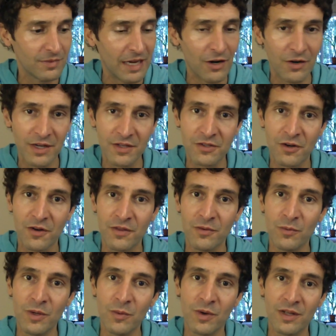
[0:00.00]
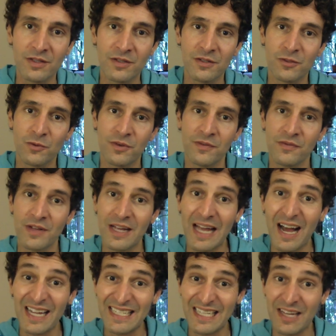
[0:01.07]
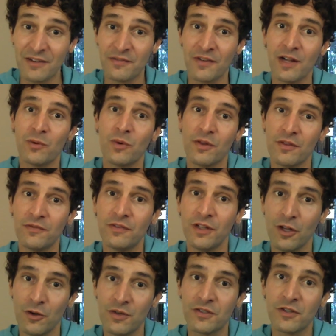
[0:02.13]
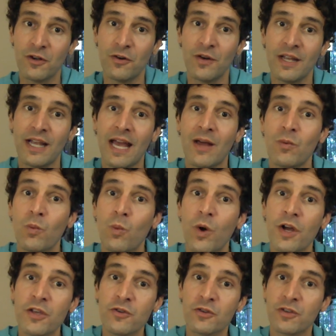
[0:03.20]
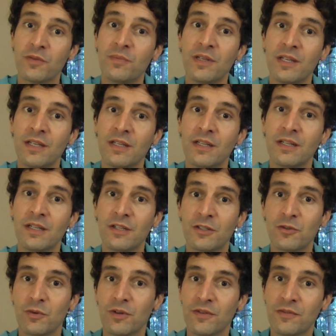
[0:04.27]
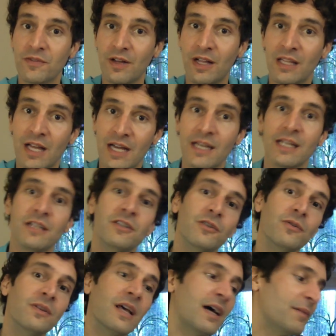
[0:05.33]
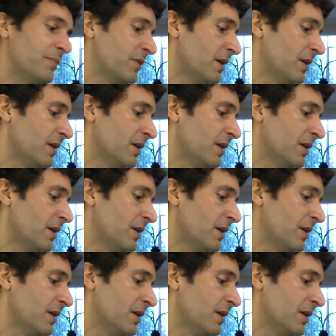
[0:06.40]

areas are that we want to sort of identify where the flow is going and what you should be sort of aligning to in that.